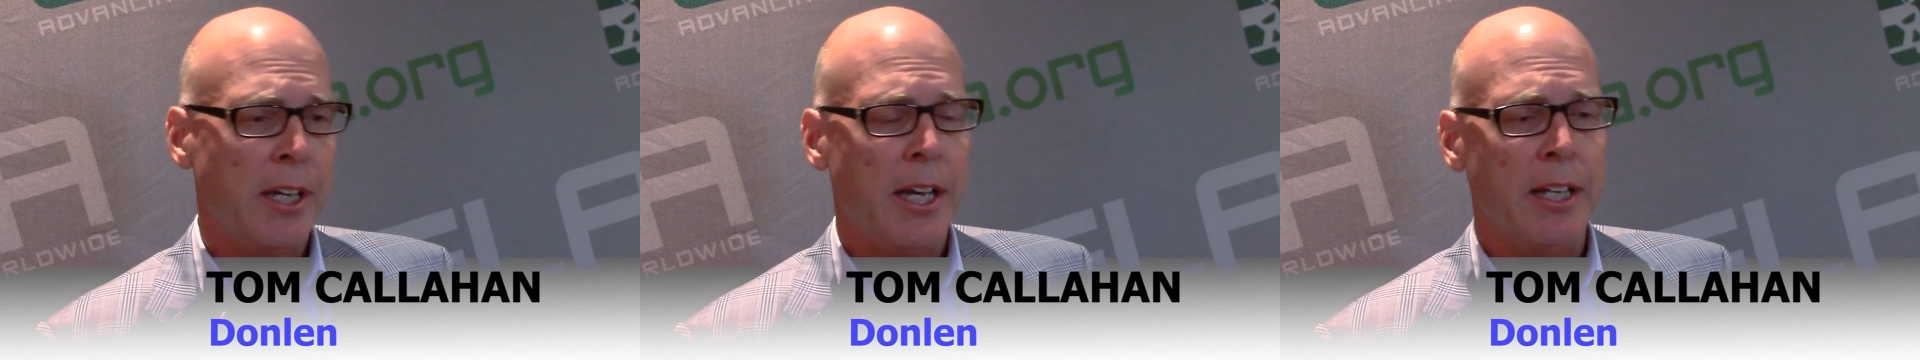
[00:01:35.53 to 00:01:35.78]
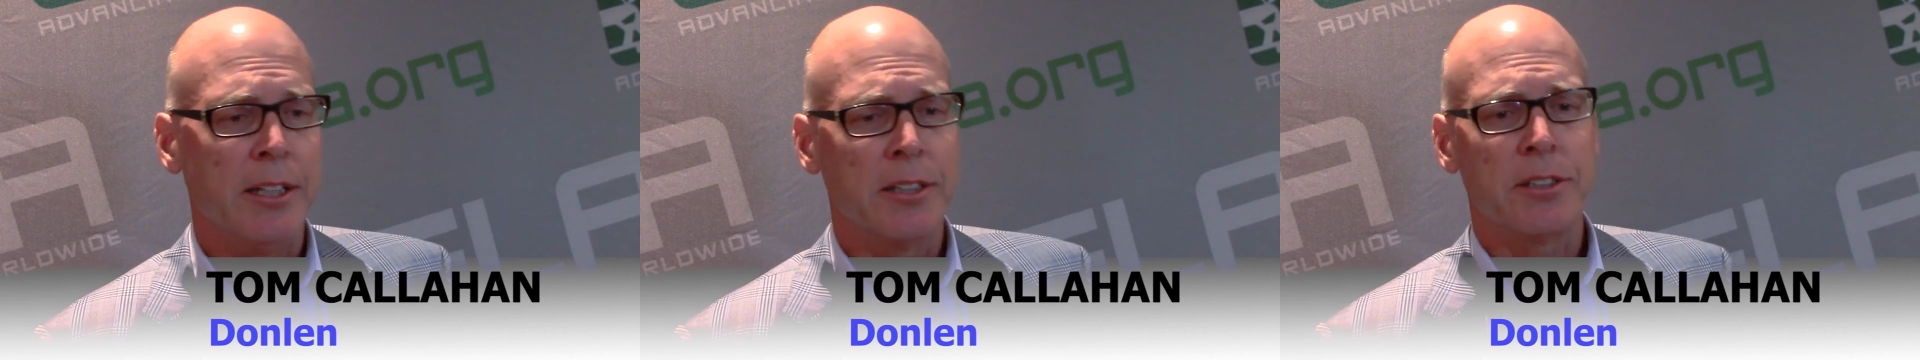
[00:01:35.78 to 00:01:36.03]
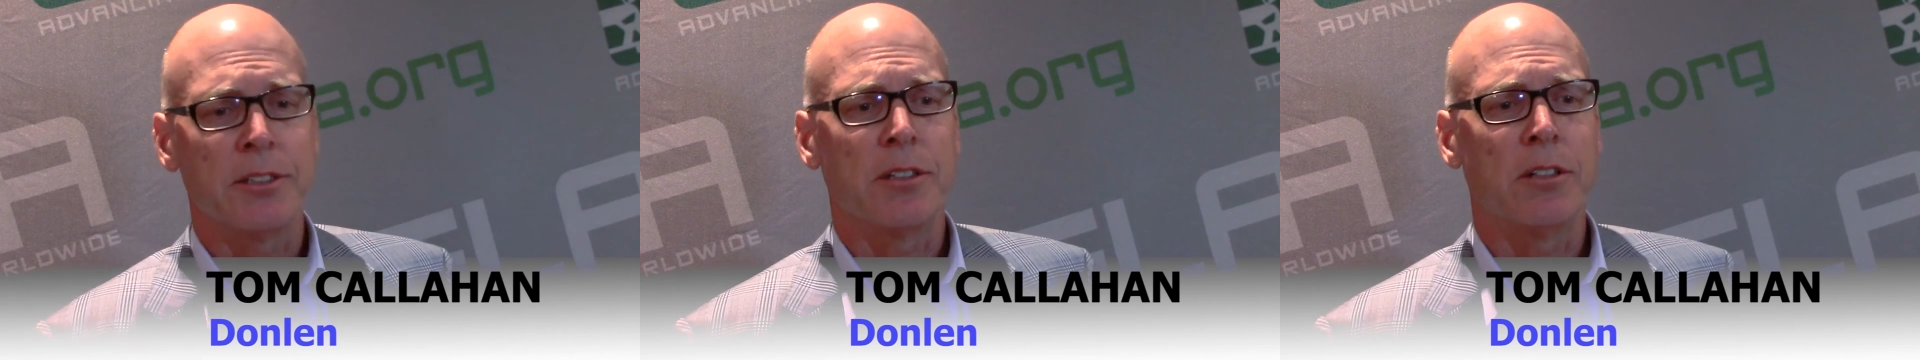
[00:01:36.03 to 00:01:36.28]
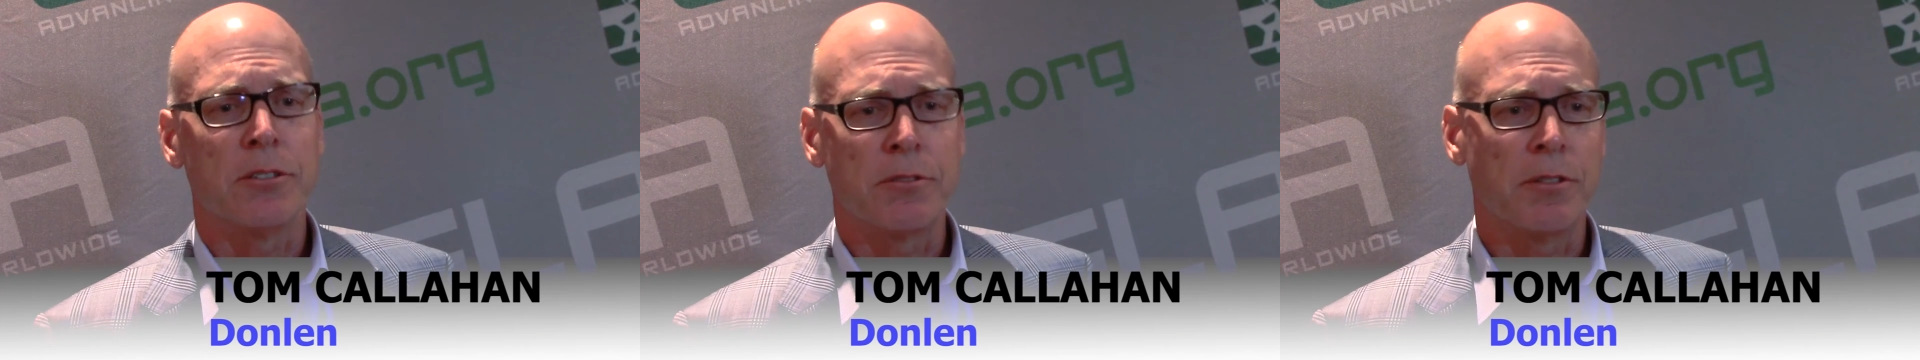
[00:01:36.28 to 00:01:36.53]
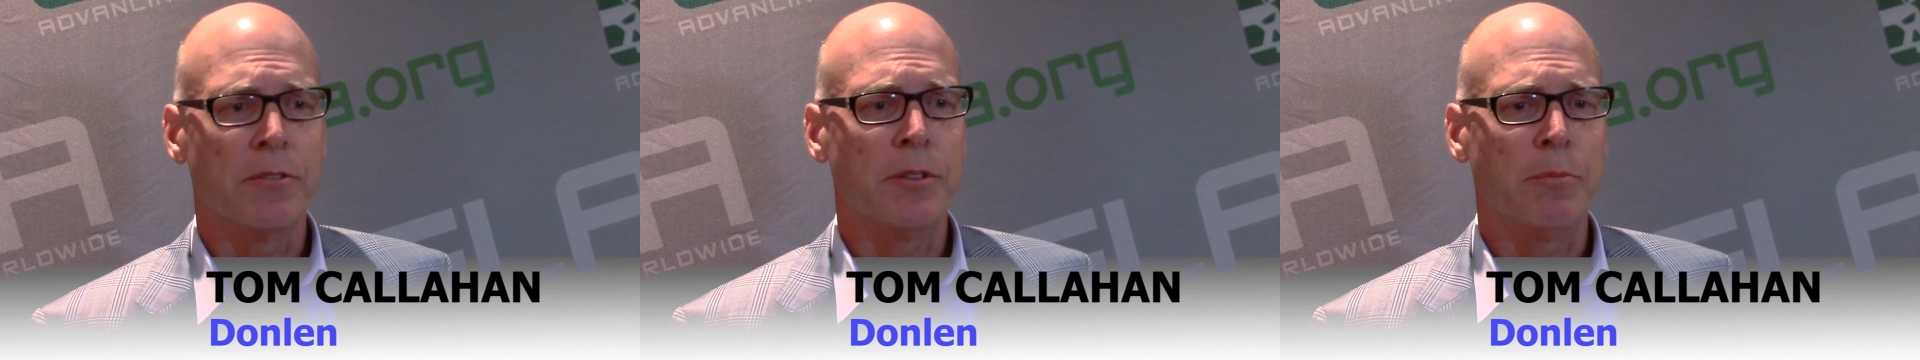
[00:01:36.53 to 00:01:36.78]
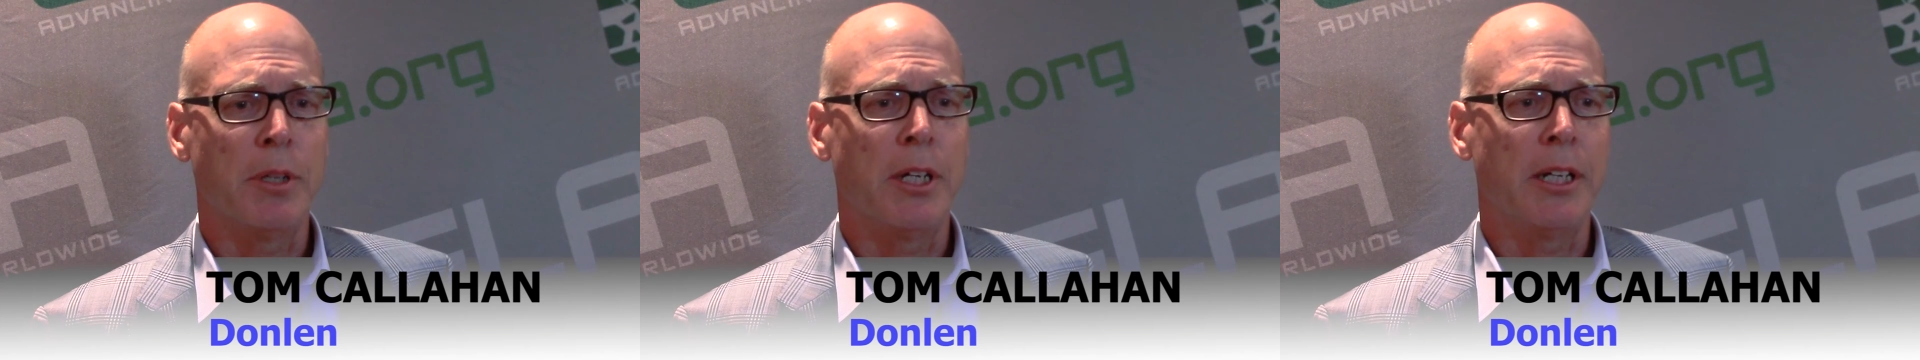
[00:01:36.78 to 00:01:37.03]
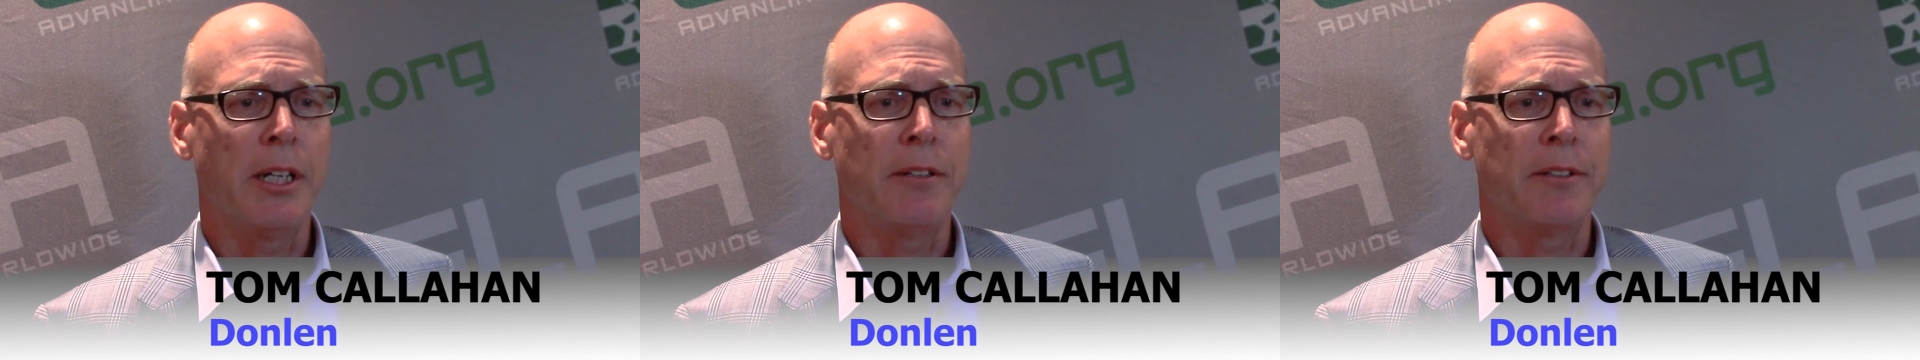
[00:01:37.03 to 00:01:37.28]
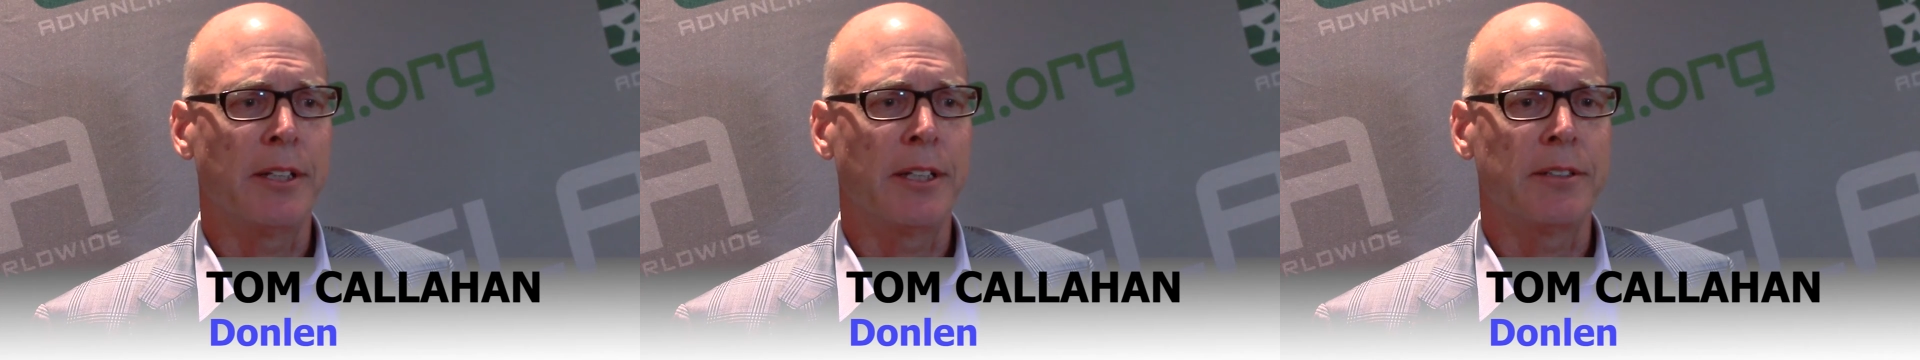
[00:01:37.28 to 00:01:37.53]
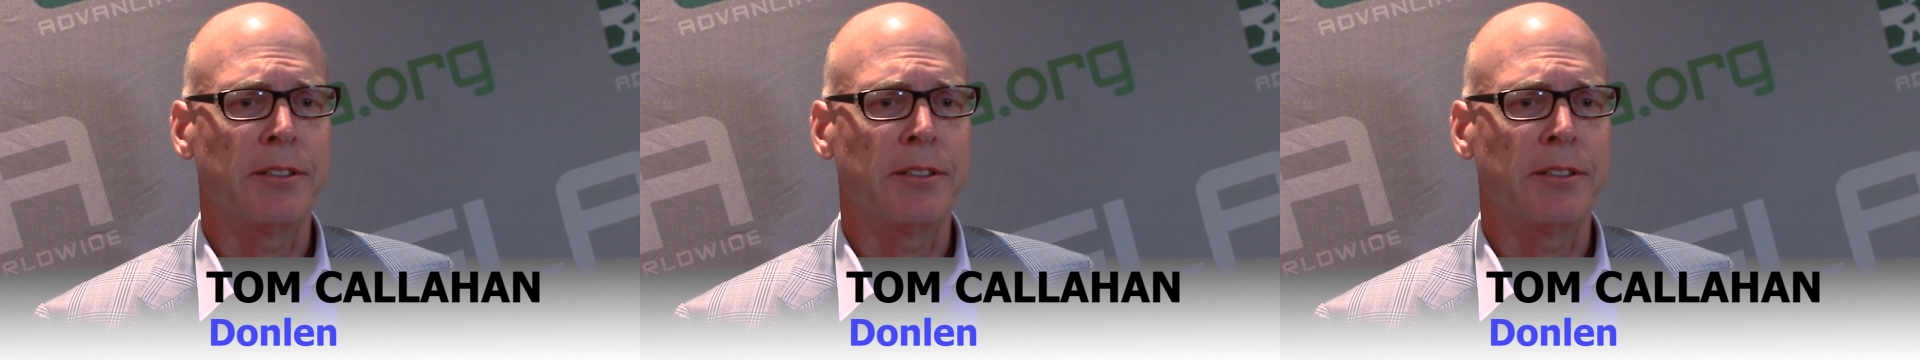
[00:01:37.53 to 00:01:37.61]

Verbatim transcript: and this is all driven by, I think,